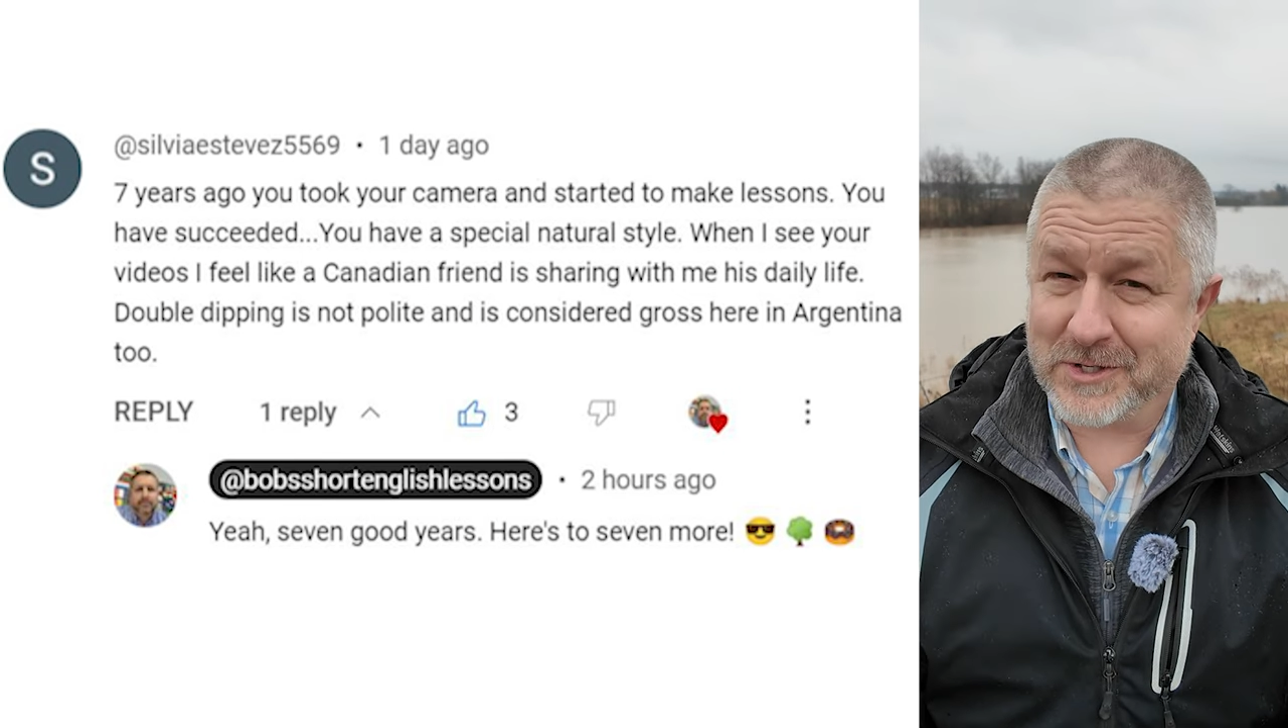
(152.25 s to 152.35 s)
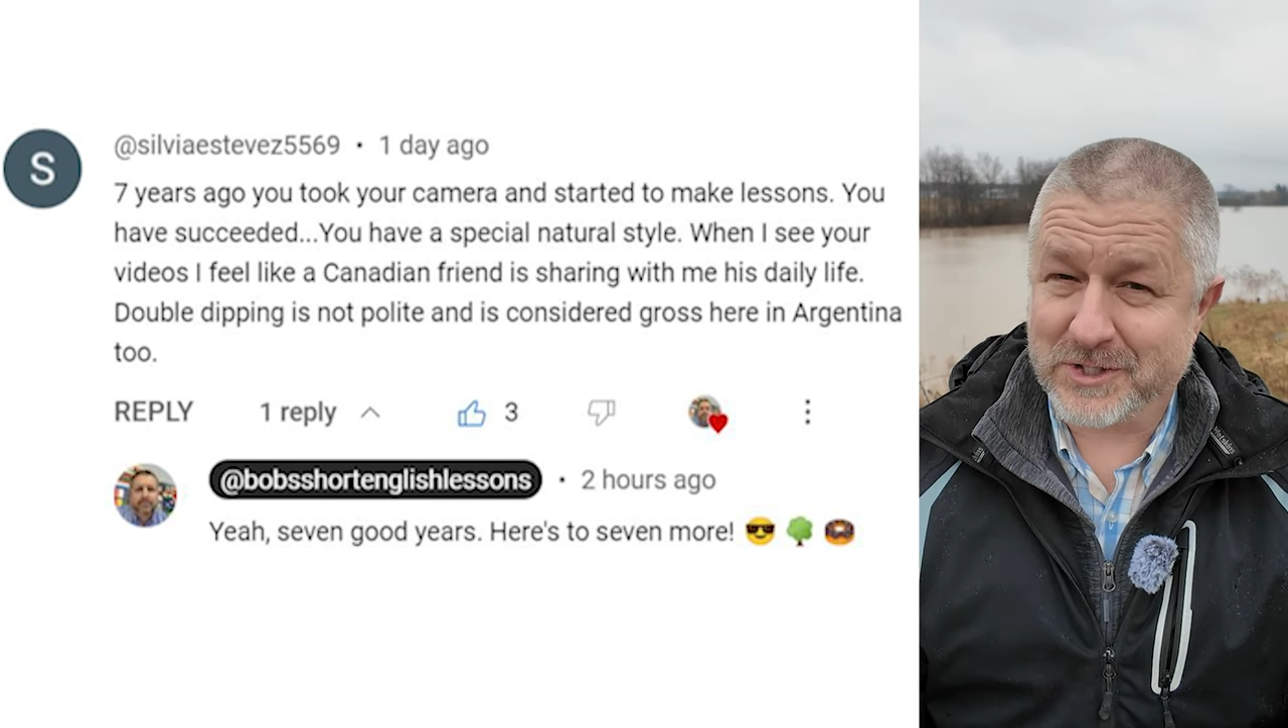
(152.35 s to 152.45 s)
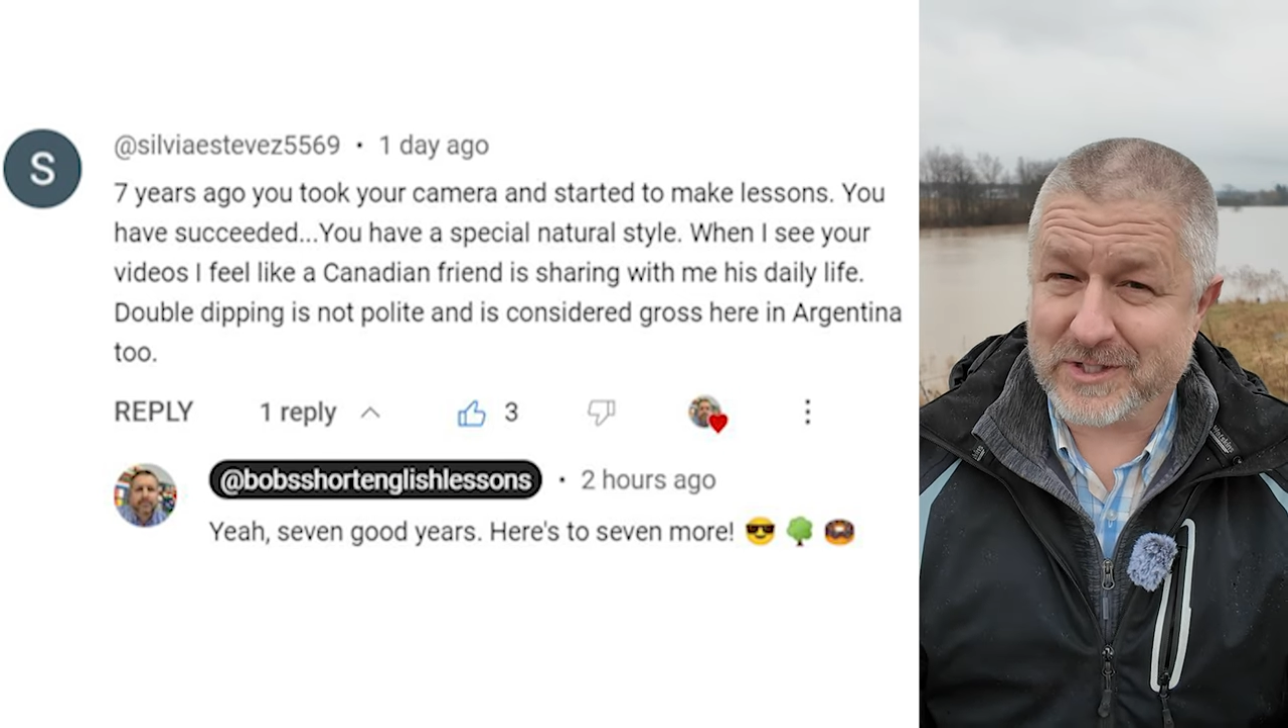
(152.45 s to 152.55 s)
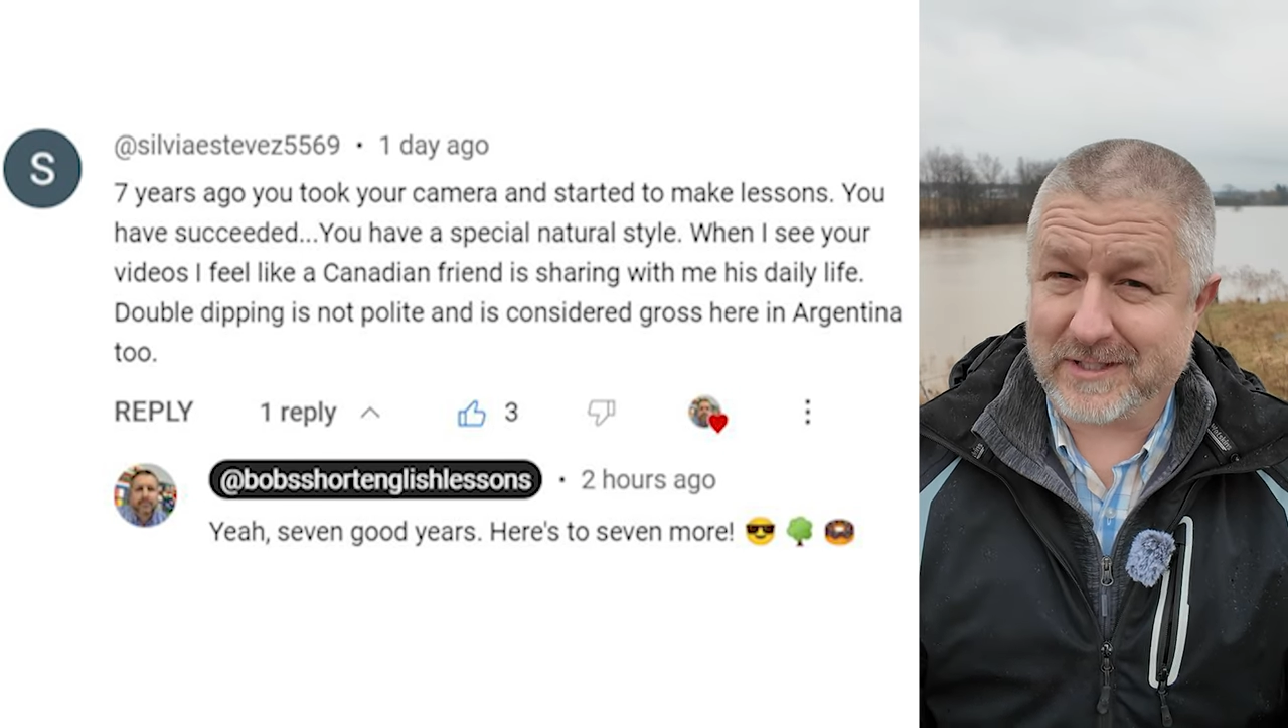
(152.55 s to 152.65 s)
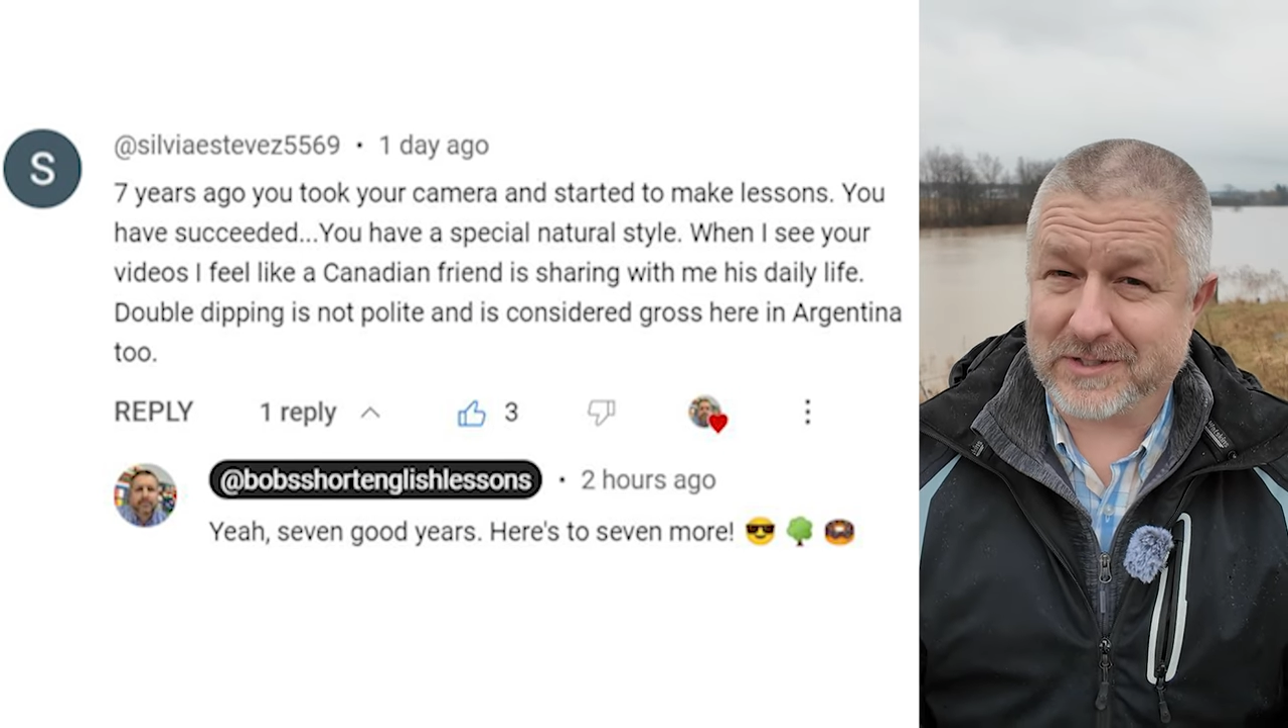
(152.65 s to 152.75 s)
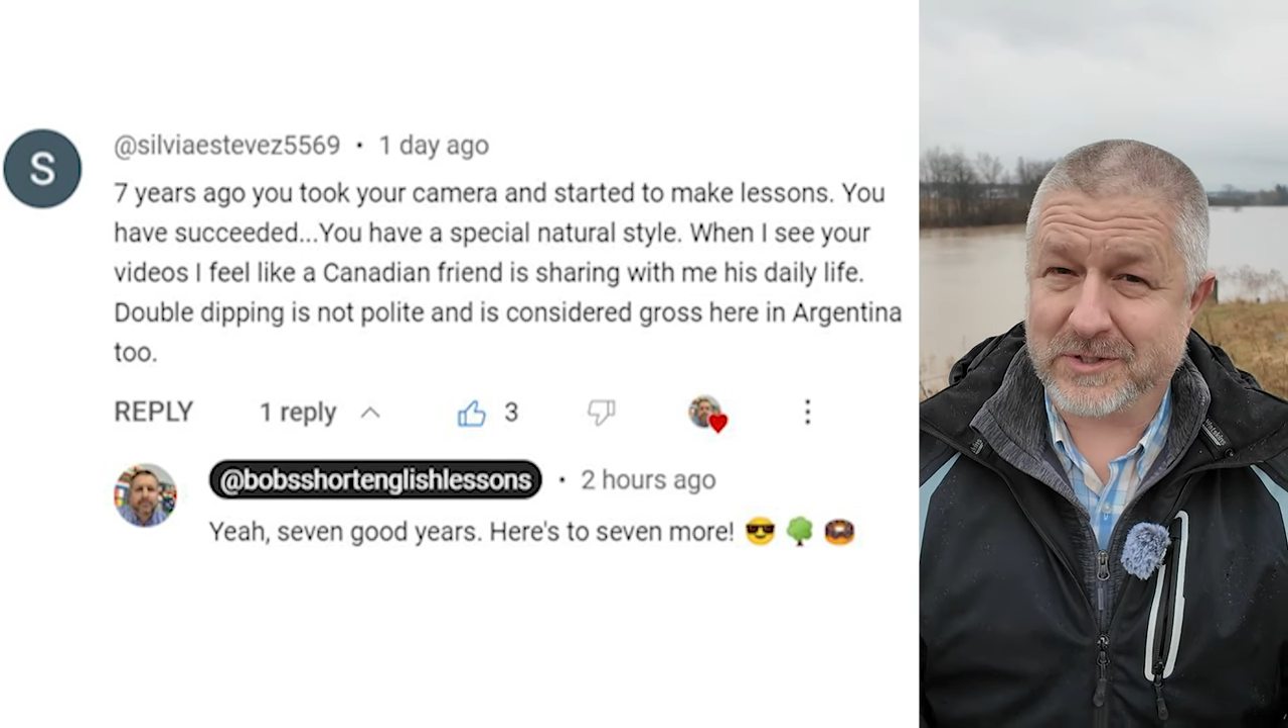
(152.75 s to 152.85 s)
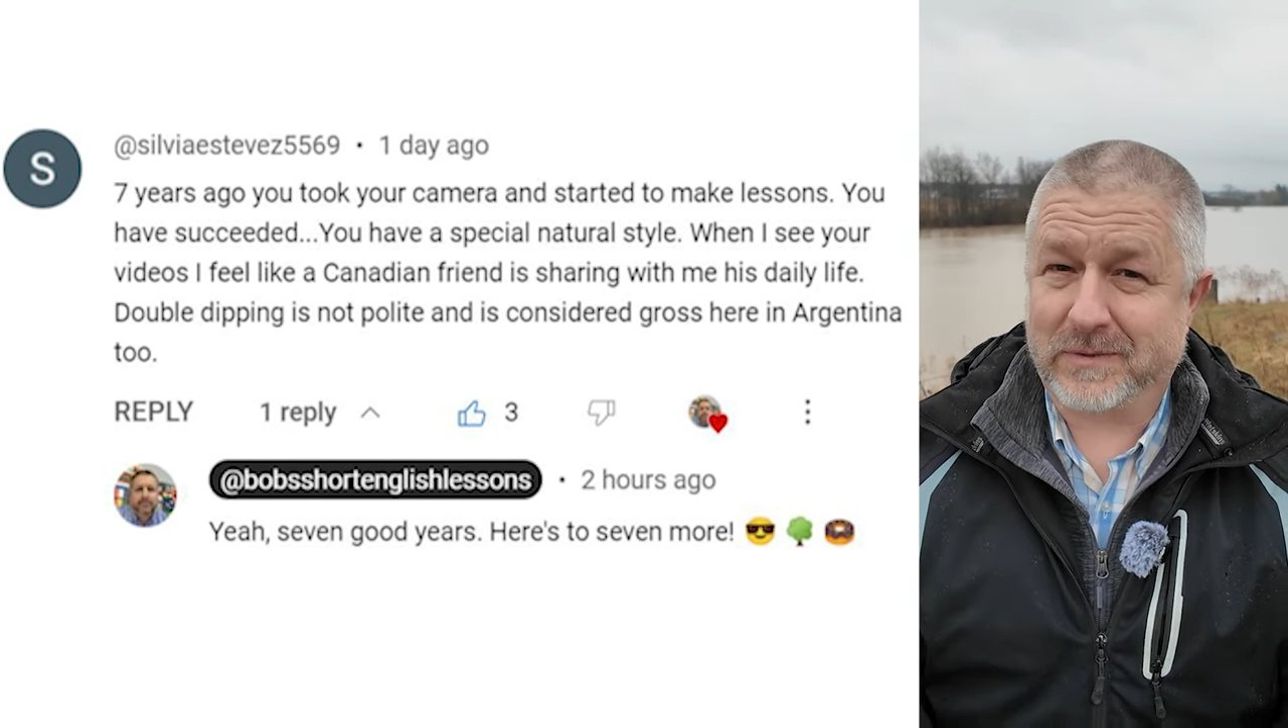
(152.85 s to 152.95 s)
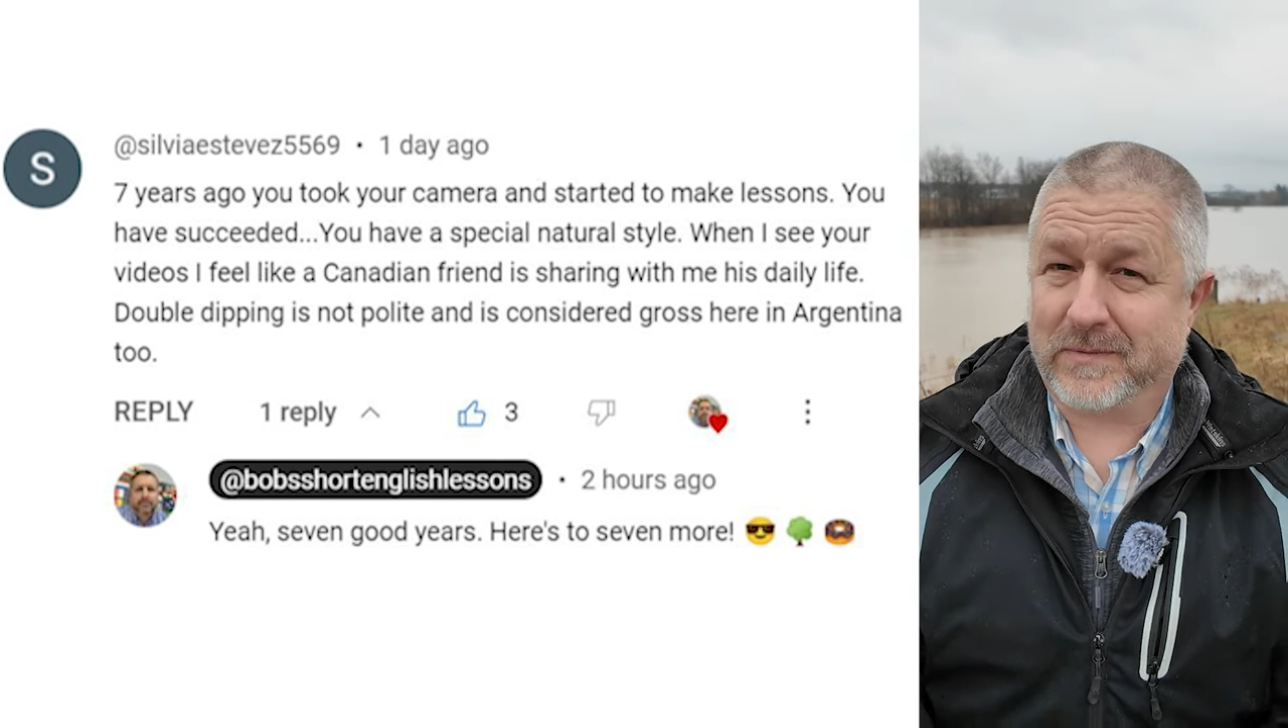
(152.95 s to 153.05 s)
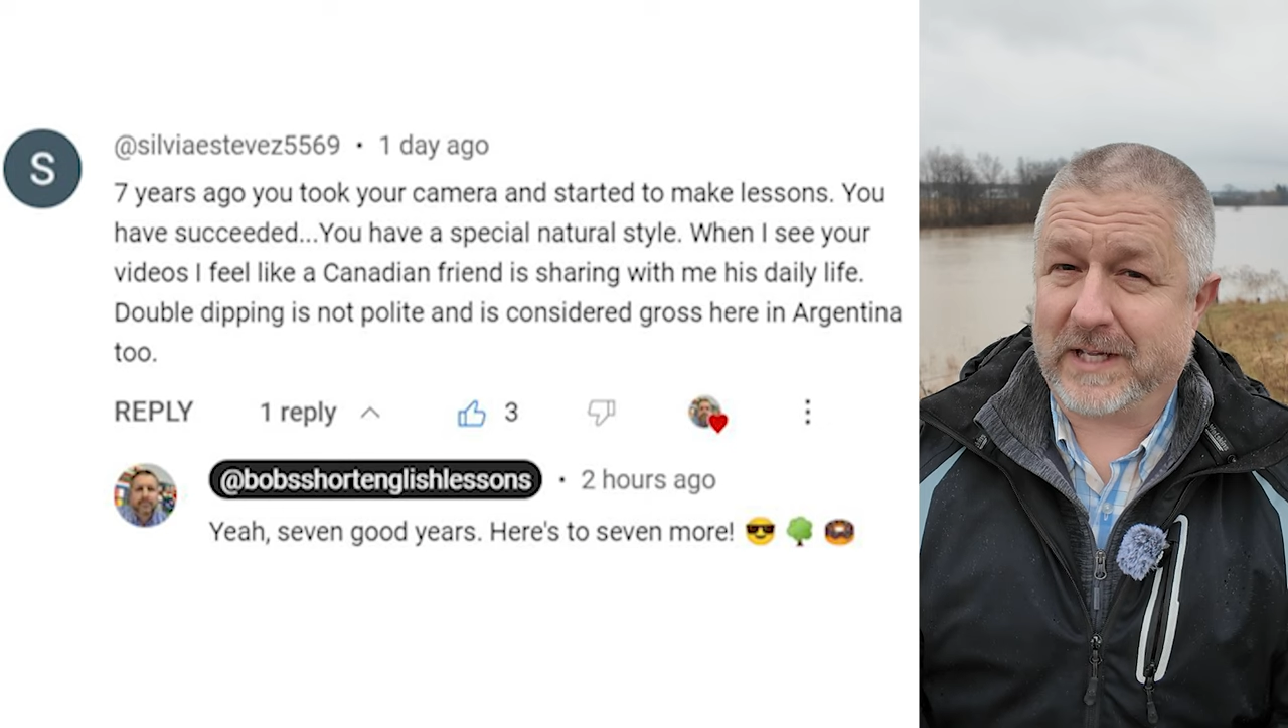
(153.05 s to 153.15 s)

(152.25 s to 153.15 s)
Argentina too.